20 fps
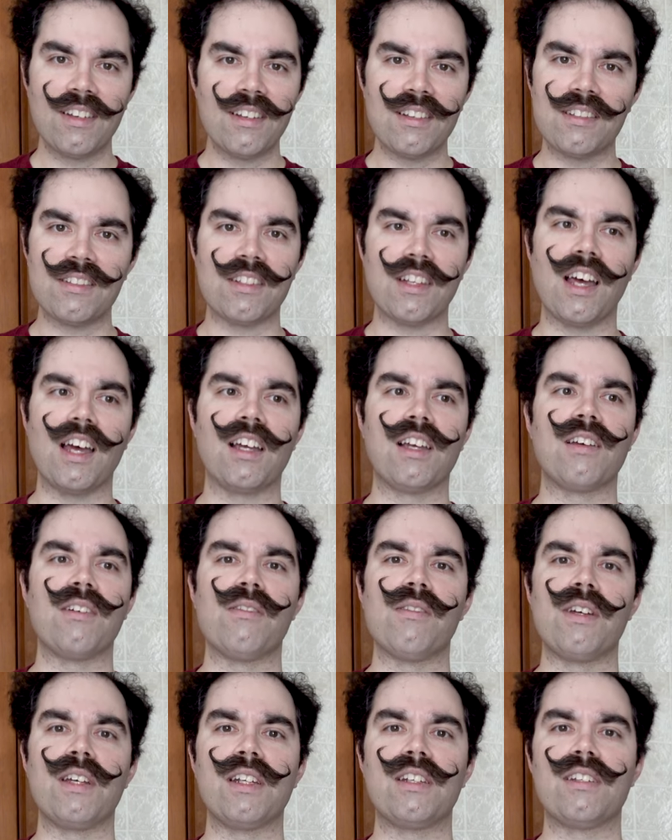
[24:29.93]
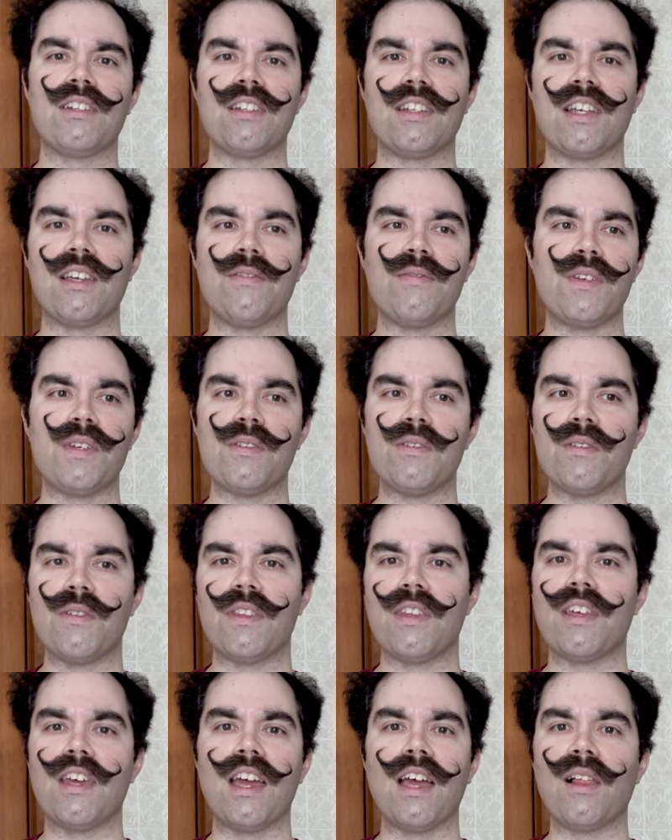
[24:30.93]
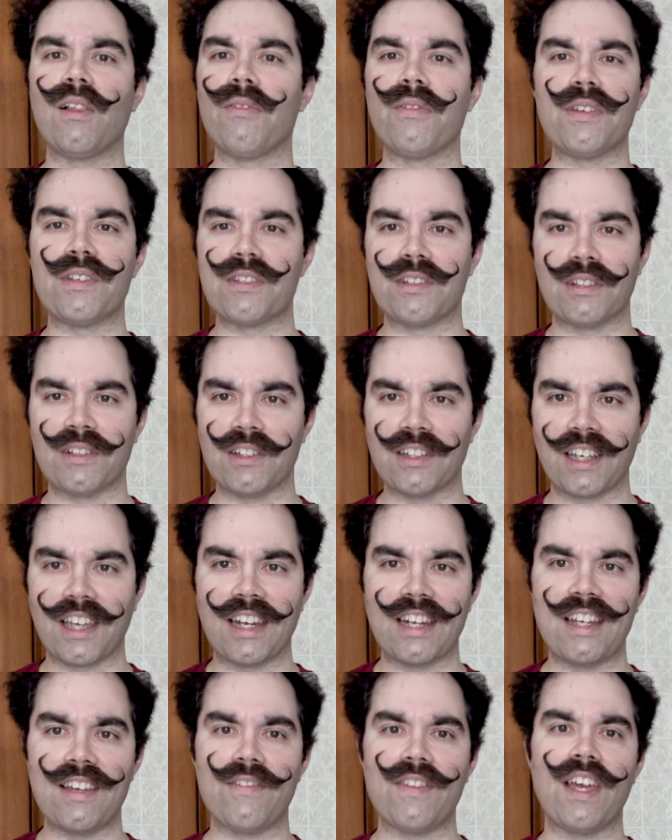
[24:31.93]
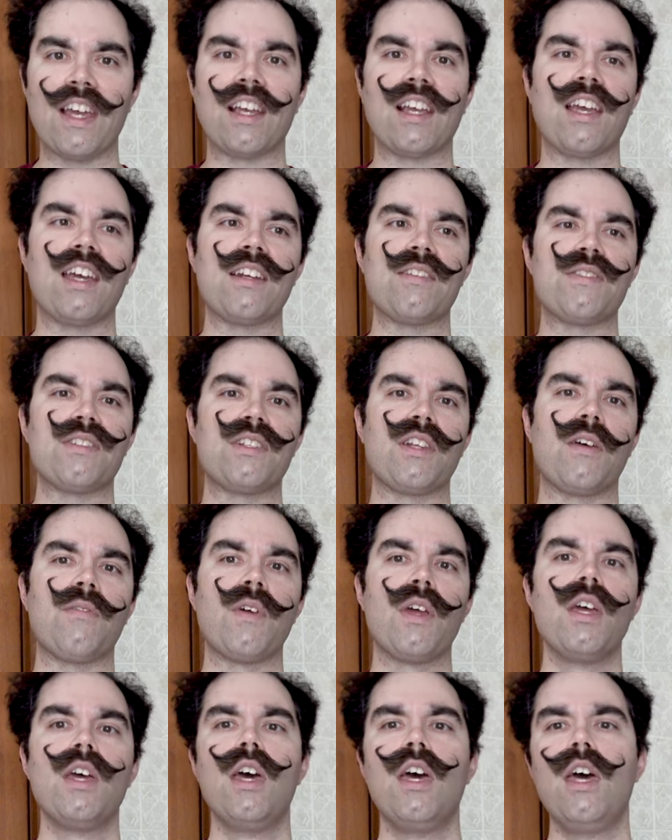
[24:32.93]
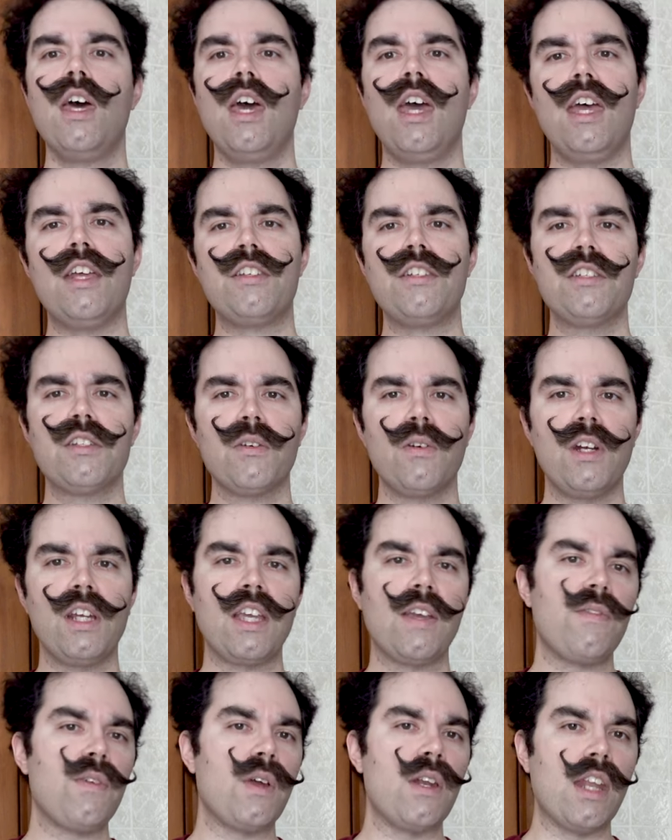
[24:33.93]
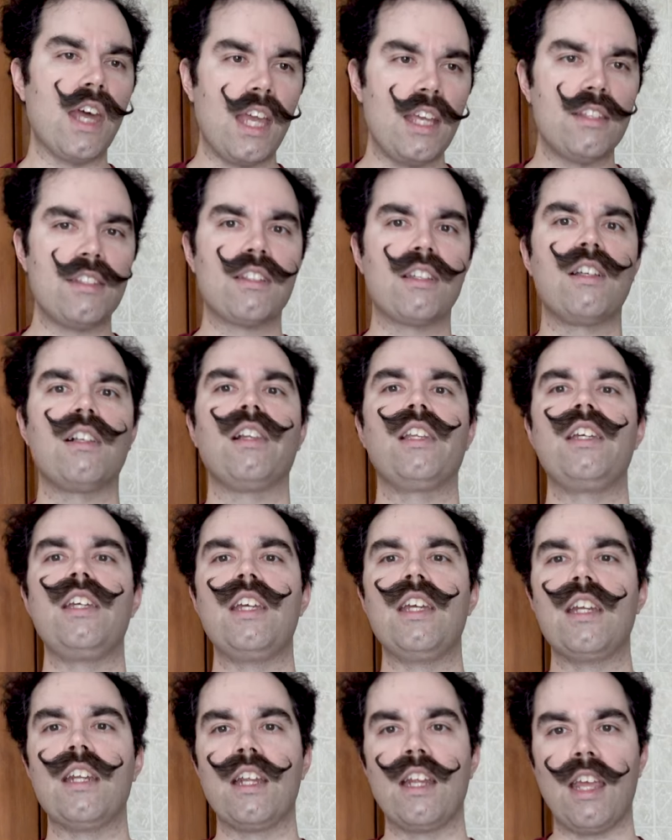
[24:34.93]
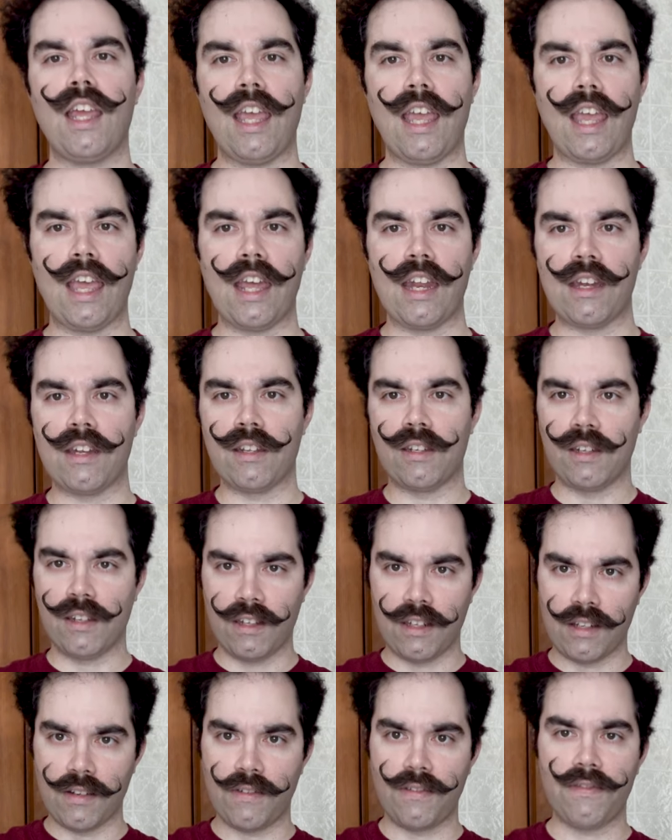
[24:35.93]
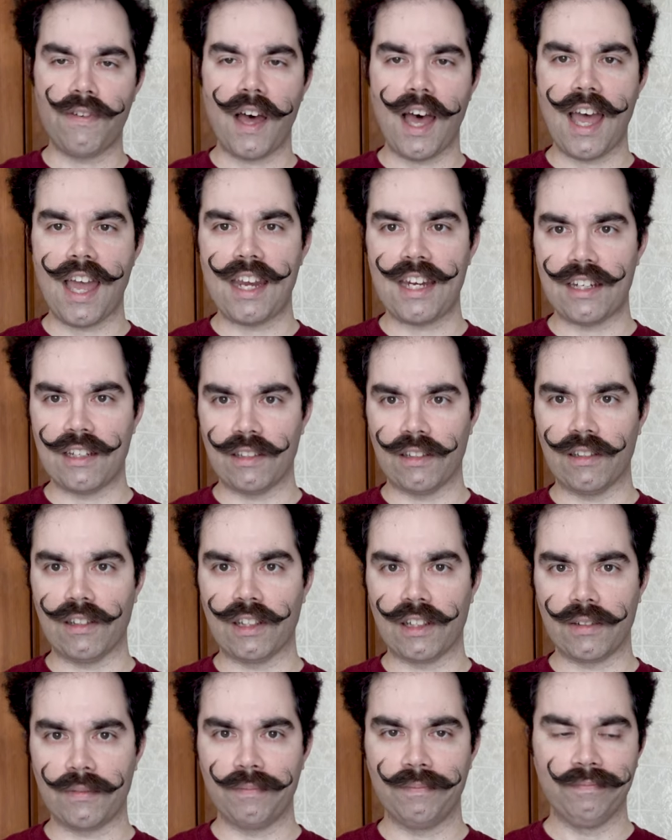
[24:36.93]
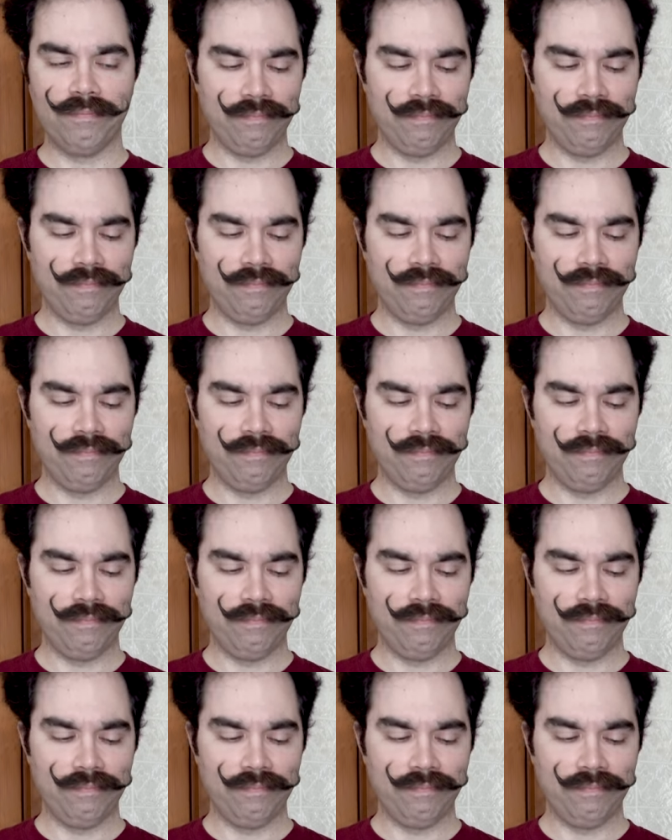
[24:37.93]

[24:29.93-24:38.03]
It's not going to give you the Elvis look, any of that kind of stuff. It's just going to give you a nice, clean, and defined look.